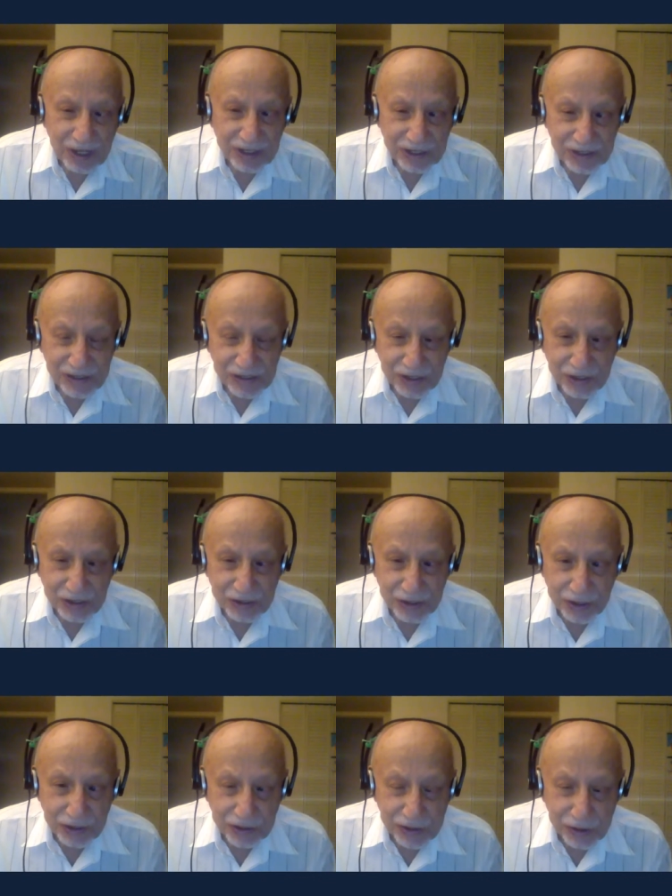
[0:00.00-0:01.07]
86
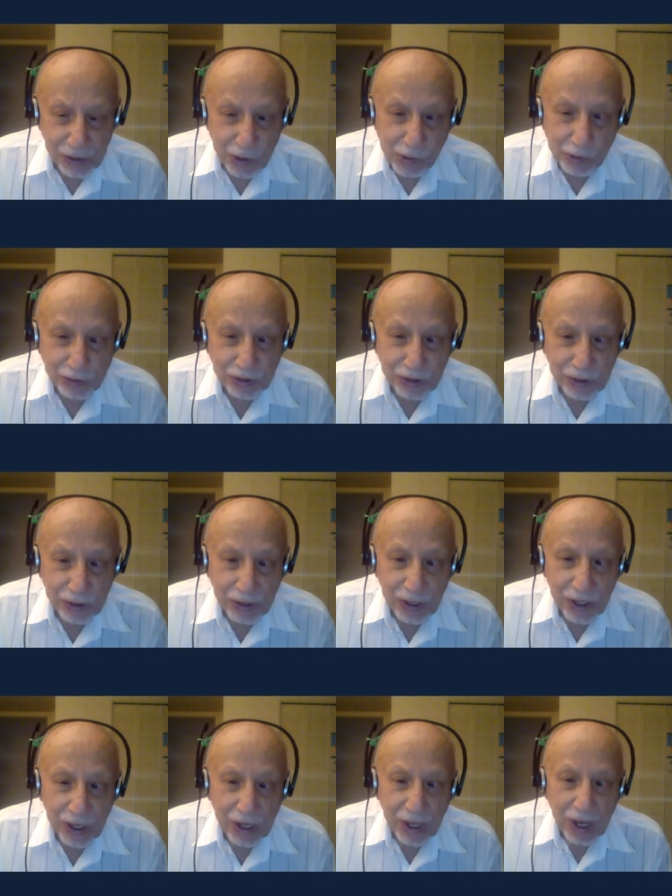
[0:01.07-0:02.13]
years old.
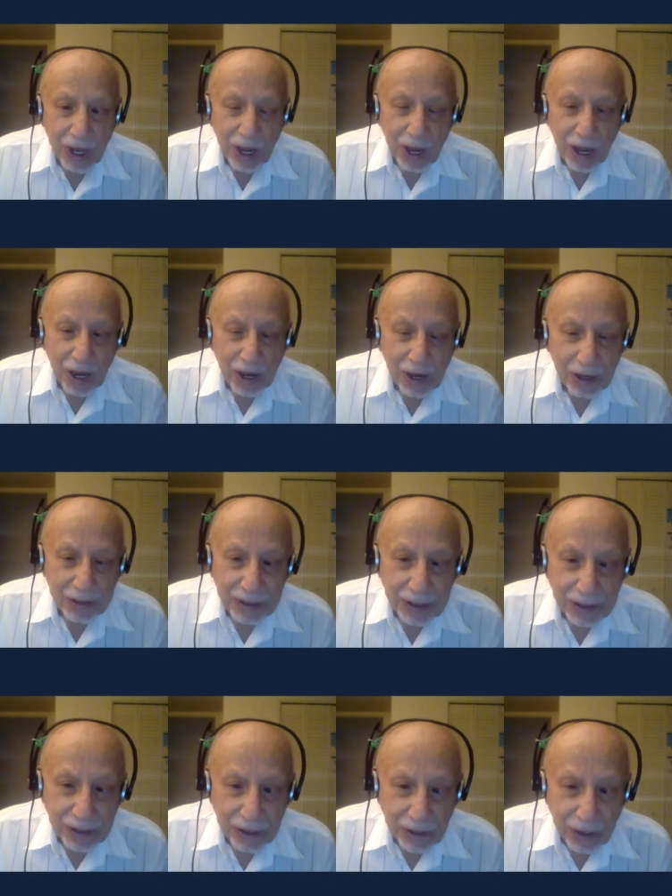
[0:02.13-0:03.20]

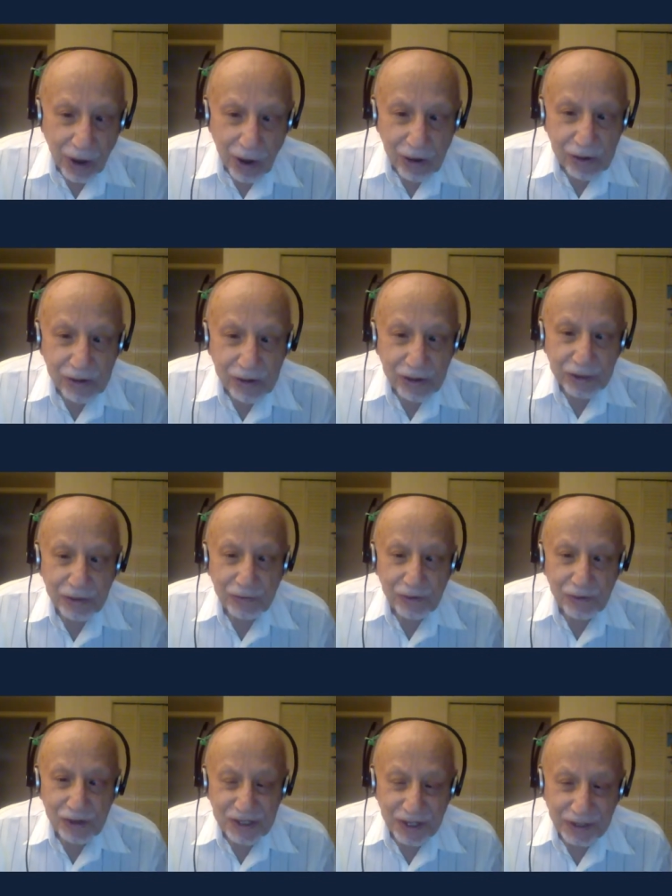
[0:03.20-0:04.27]
And Hungary
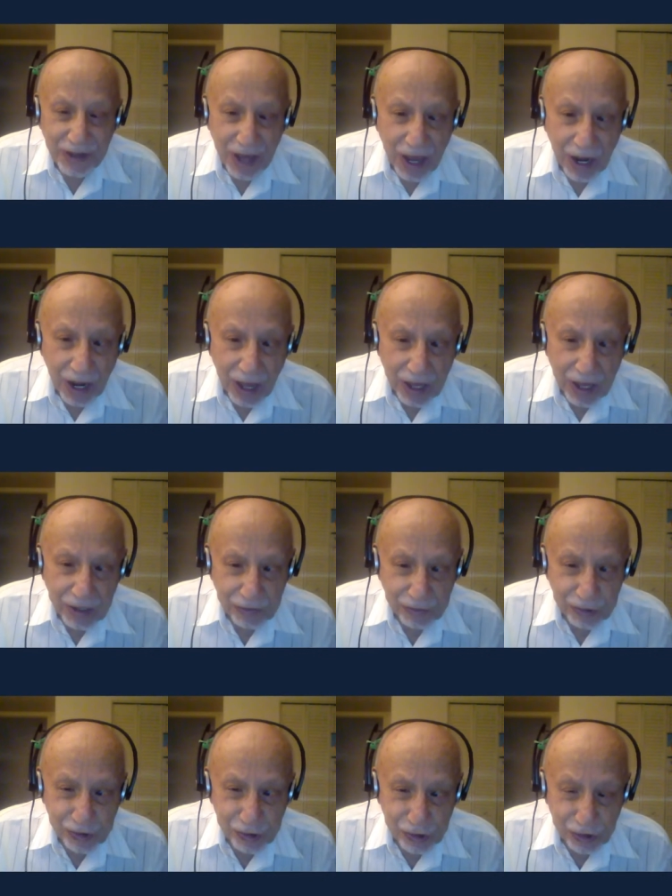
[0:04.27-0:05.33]
was an ally
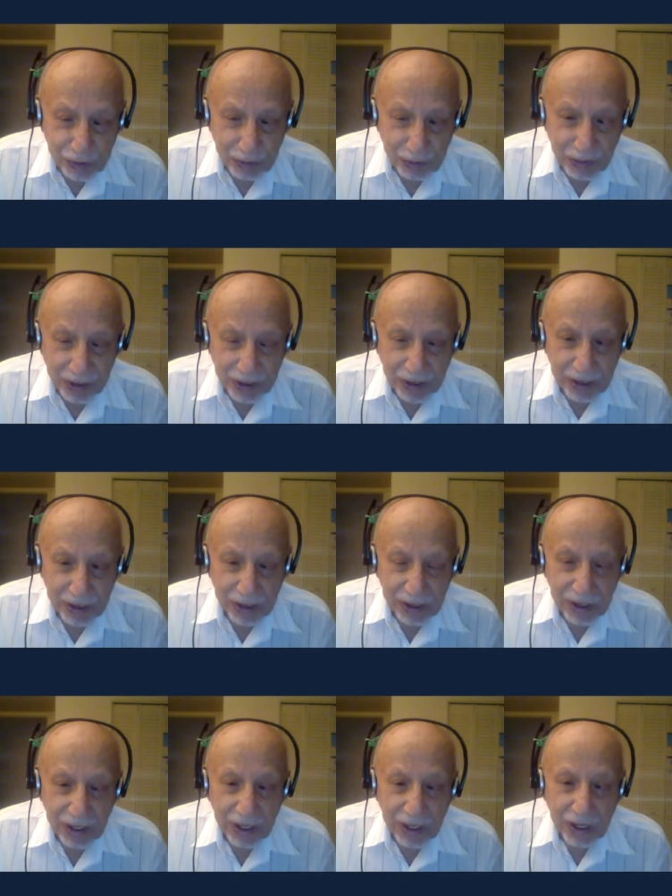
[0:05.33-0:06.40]
of Germany,
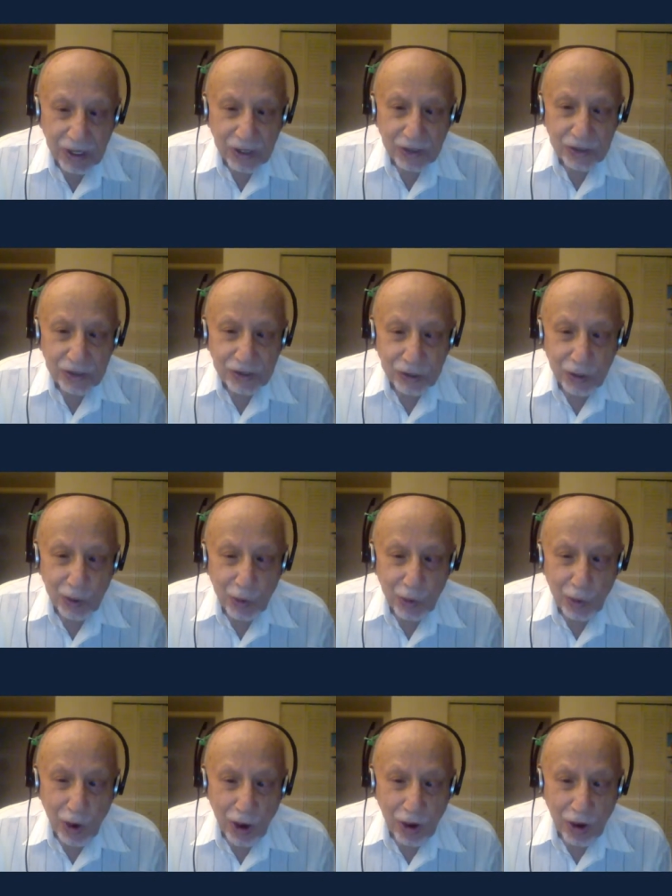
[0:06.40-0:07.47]

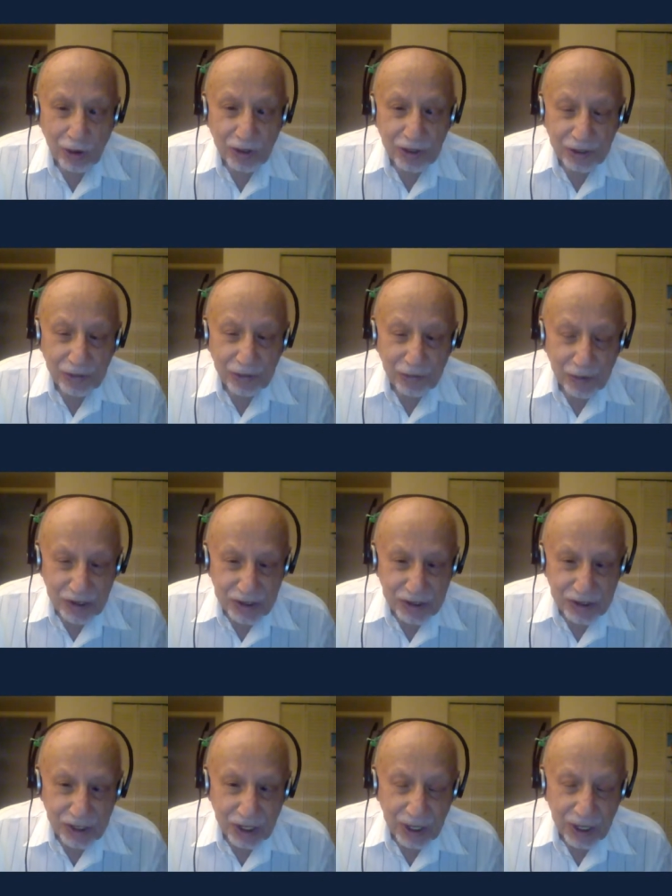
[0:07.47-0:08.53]
so Hungary
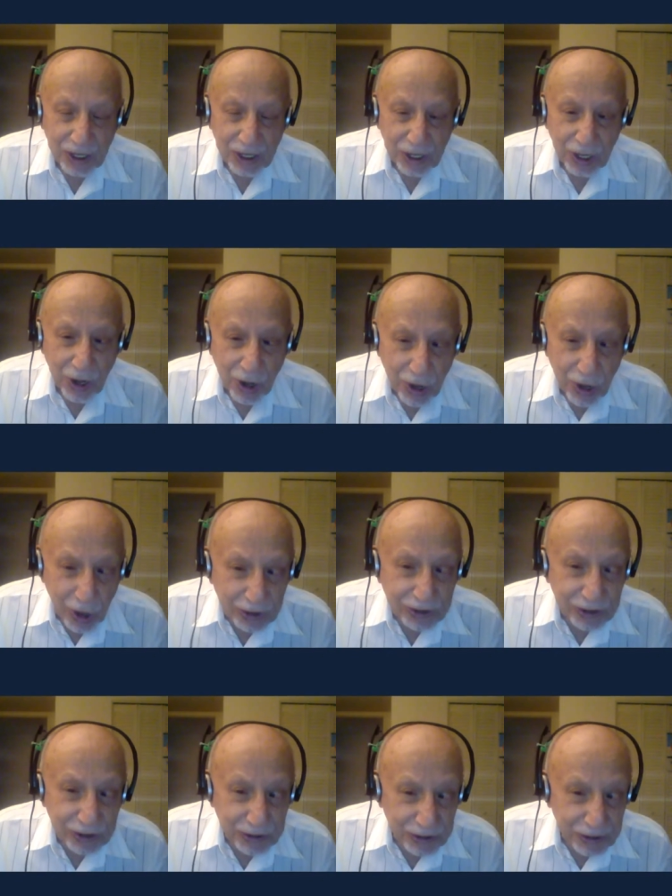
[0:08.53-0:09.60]
was
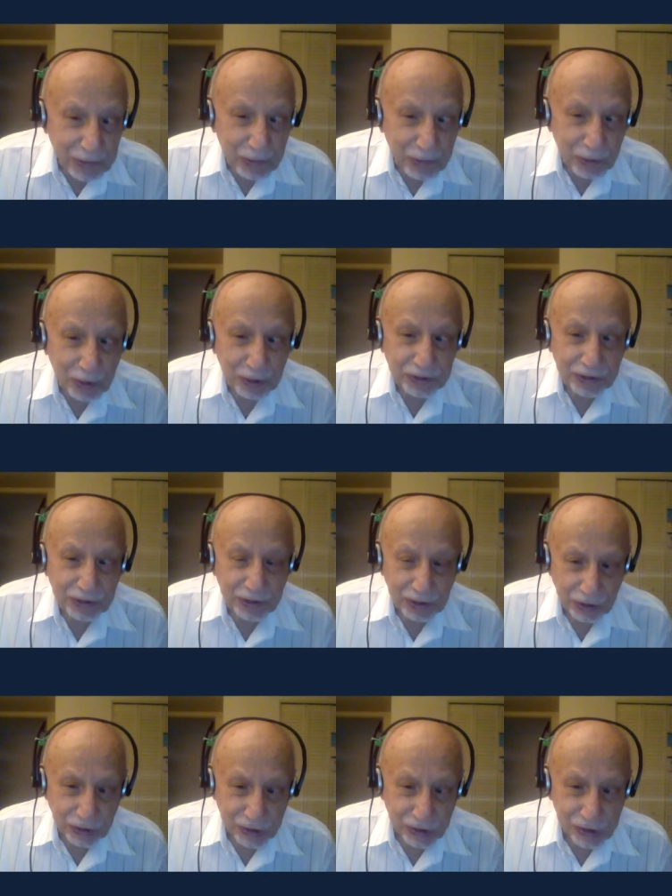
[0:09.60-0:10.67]
not
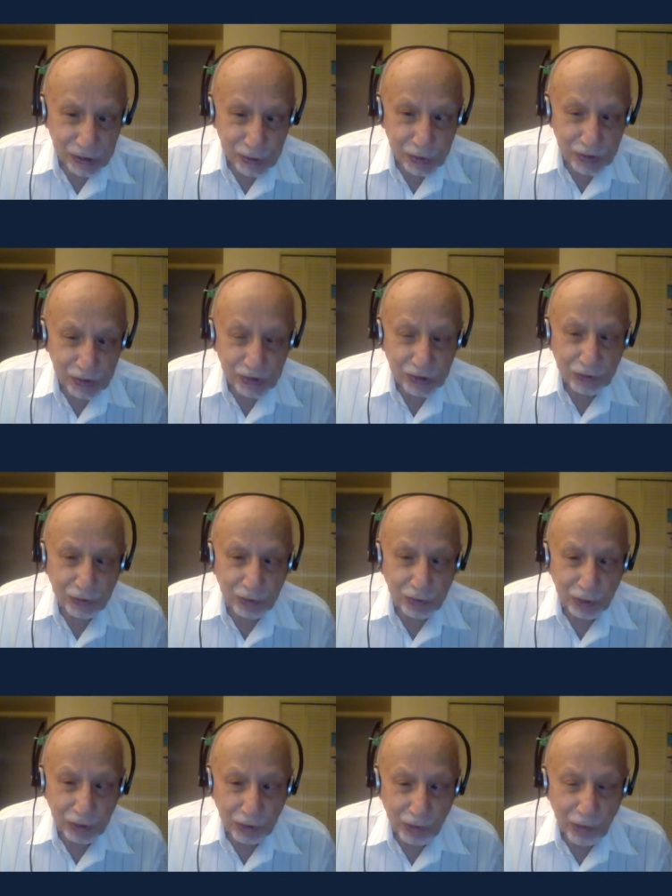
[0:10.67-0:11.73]
deporting Jews
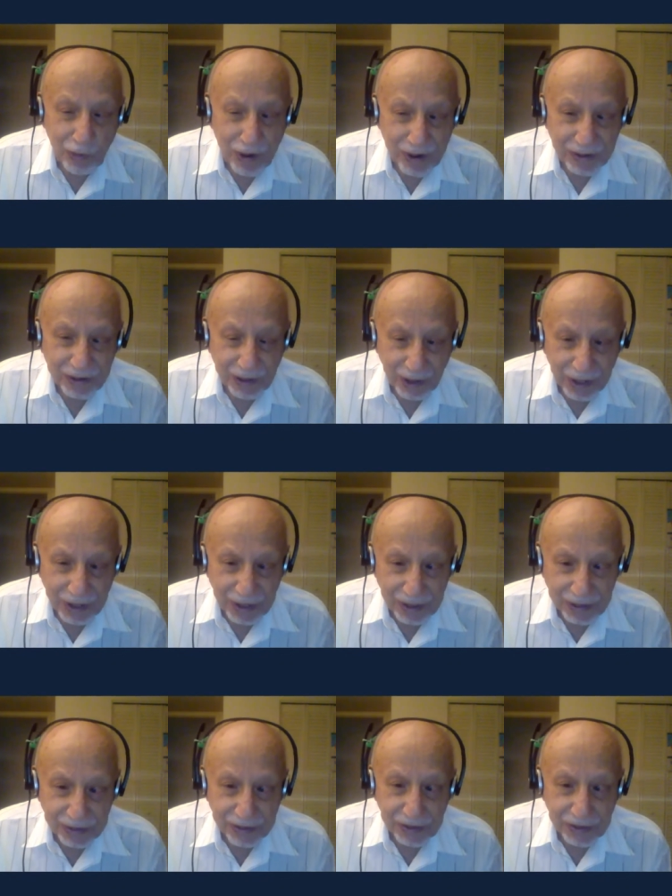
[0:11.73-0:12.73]
for quite late.